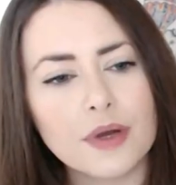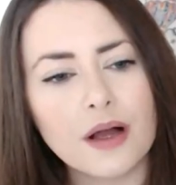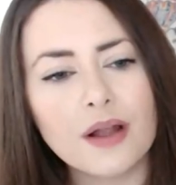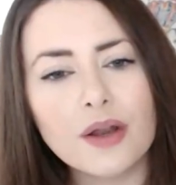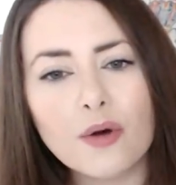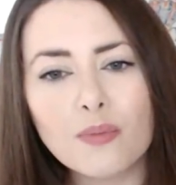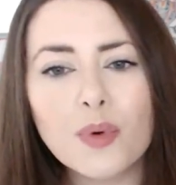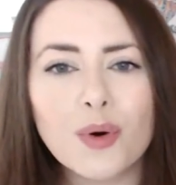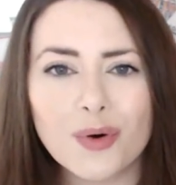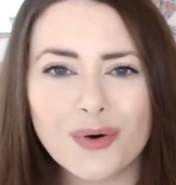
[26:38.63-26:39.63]
a lot
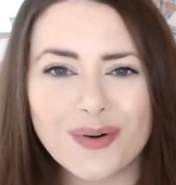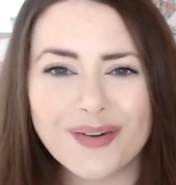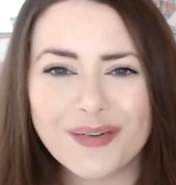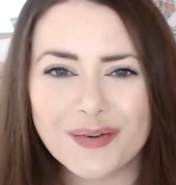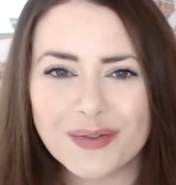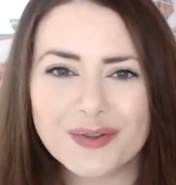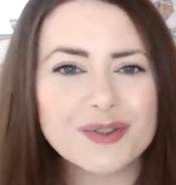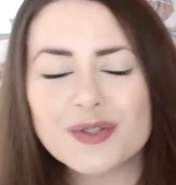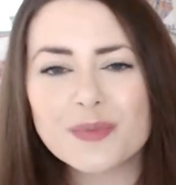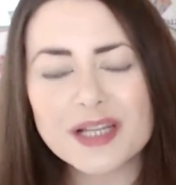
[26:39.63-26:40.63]
more than
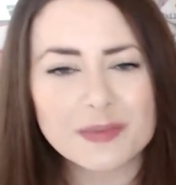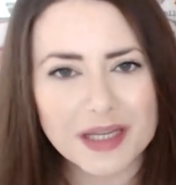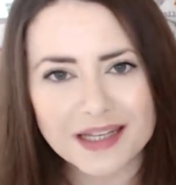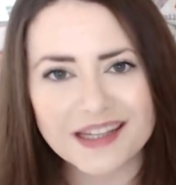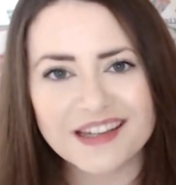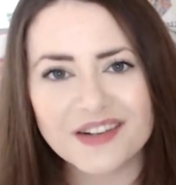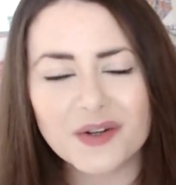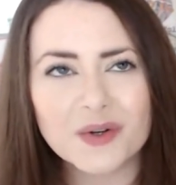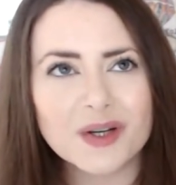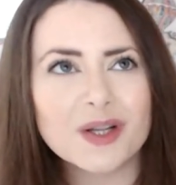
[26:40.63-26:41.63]
just mixed media,
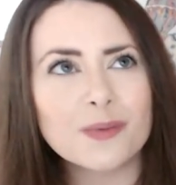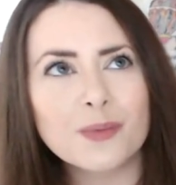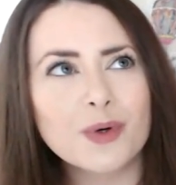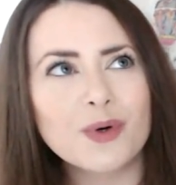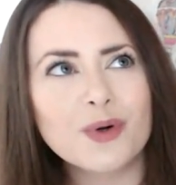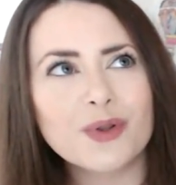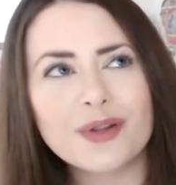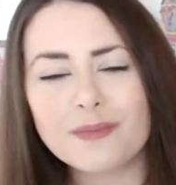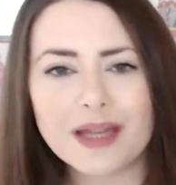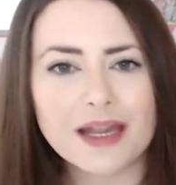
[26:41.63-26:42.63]
or a lot more
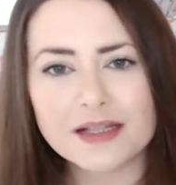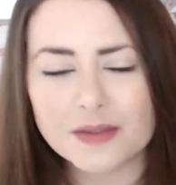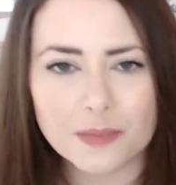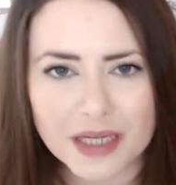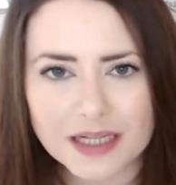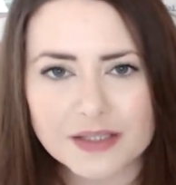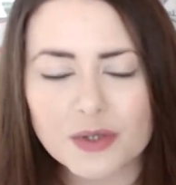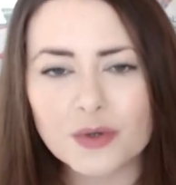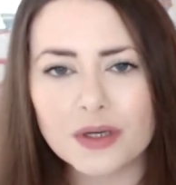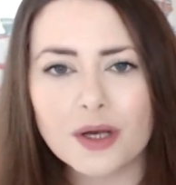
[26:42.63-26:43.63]
than making some beads,
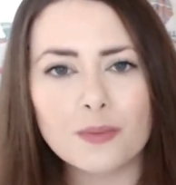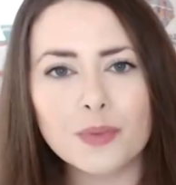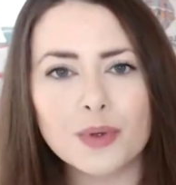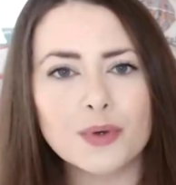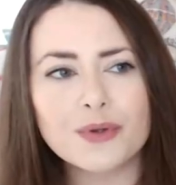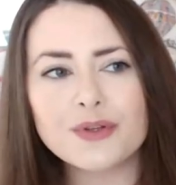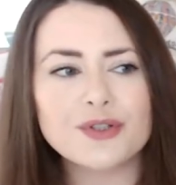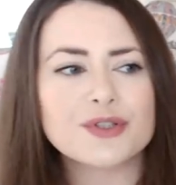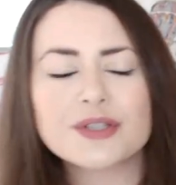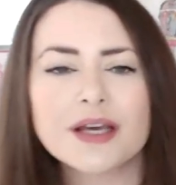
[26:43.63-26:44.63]
or a lot more than
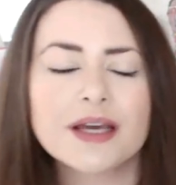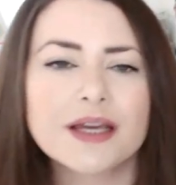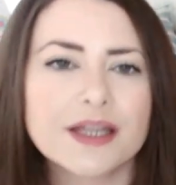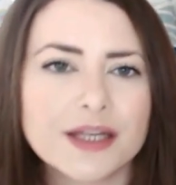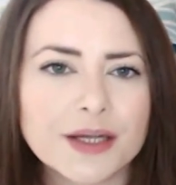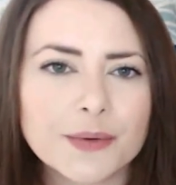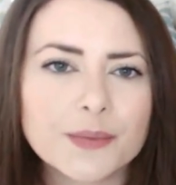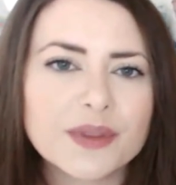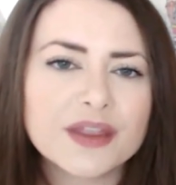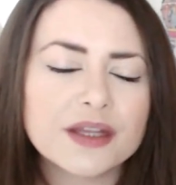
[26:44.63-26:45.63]
just, you know,
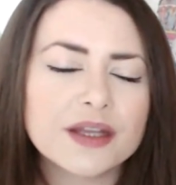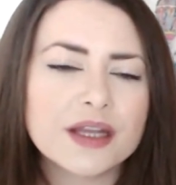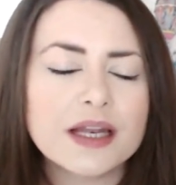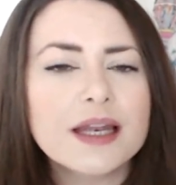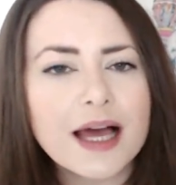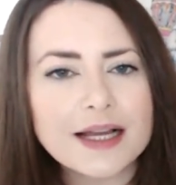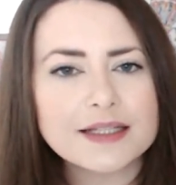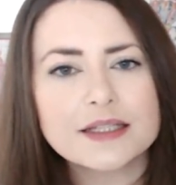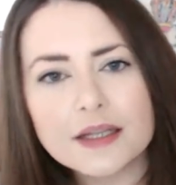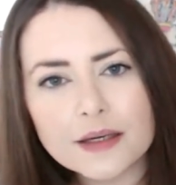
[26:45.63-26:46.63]
the
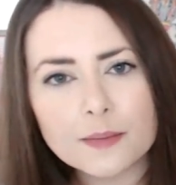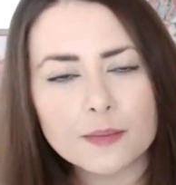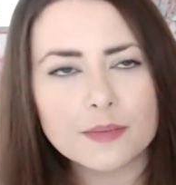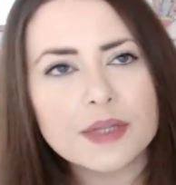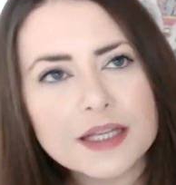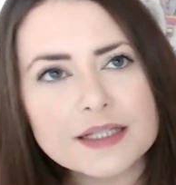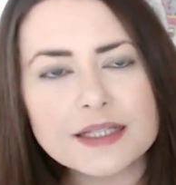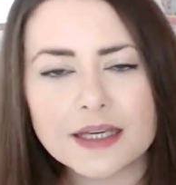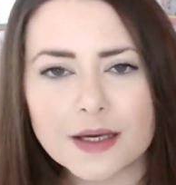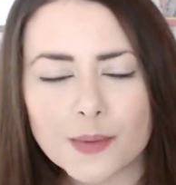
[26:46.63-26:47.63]
lighter,
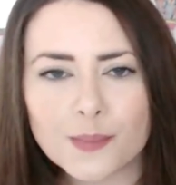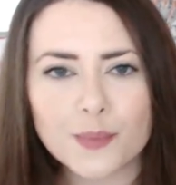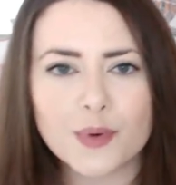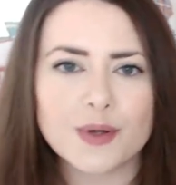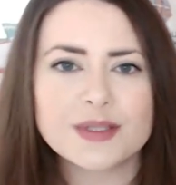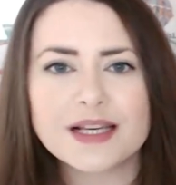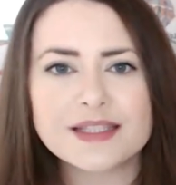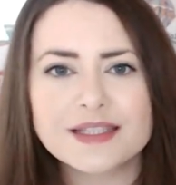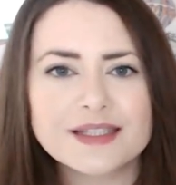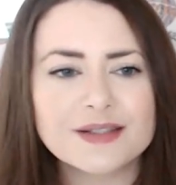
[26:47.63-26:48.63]
easier
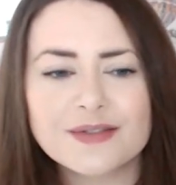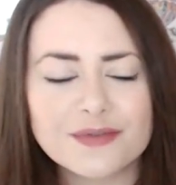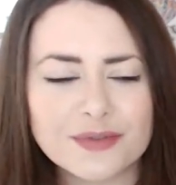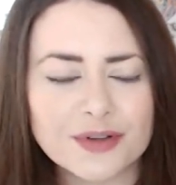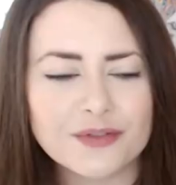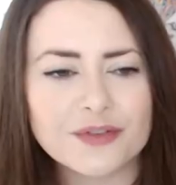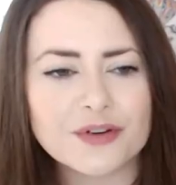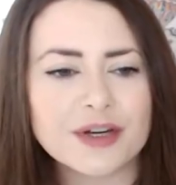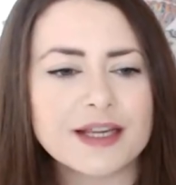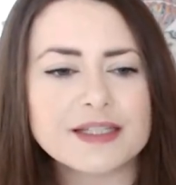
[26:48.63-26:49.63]
processes of
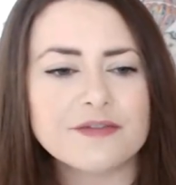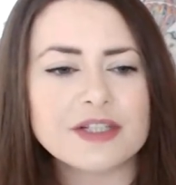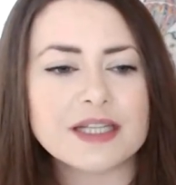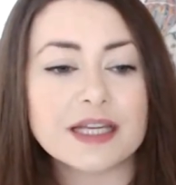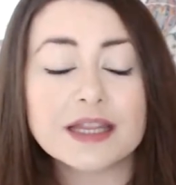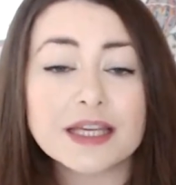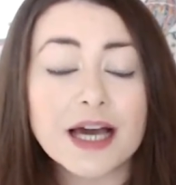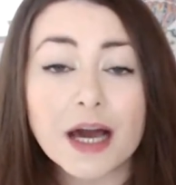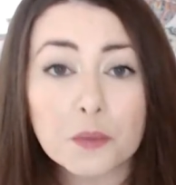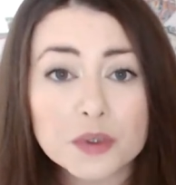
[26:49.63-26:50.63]
creativity that
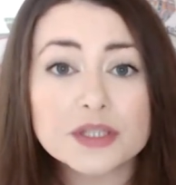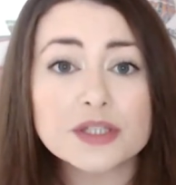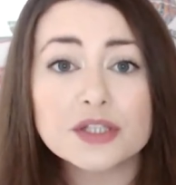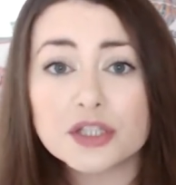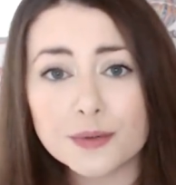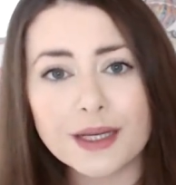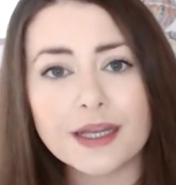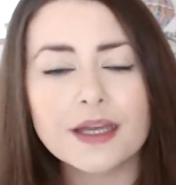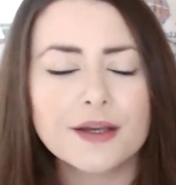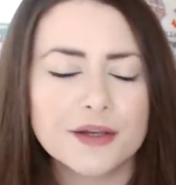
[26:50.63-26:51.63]
I was
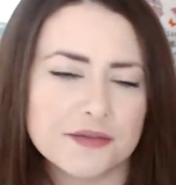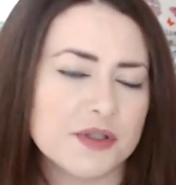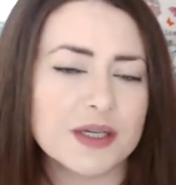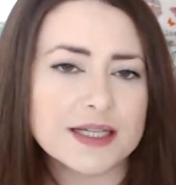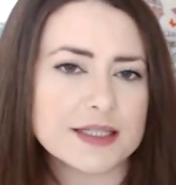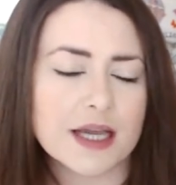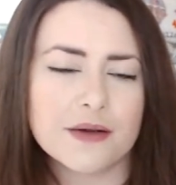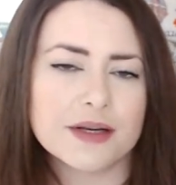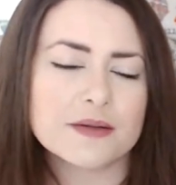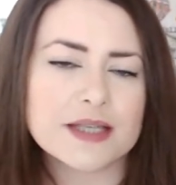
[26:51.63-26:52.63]
doing a few years
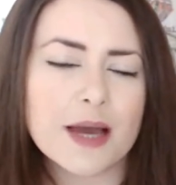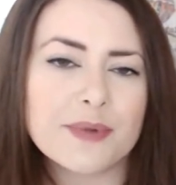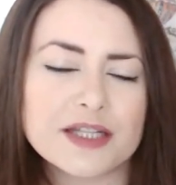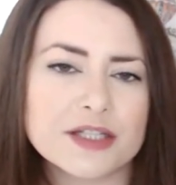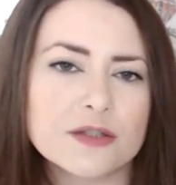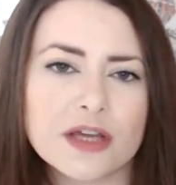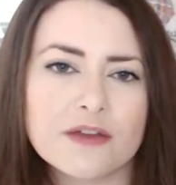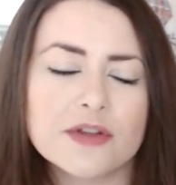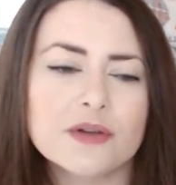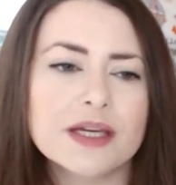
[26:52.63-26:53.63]
ago, and I was happy to do that
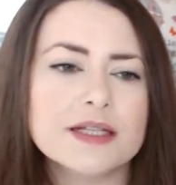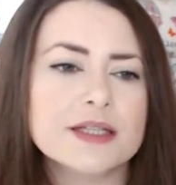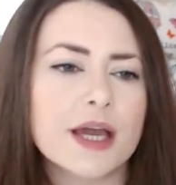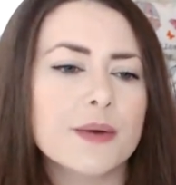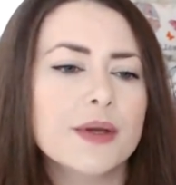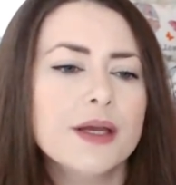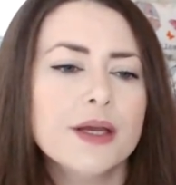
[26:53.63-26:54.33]
a few years ago.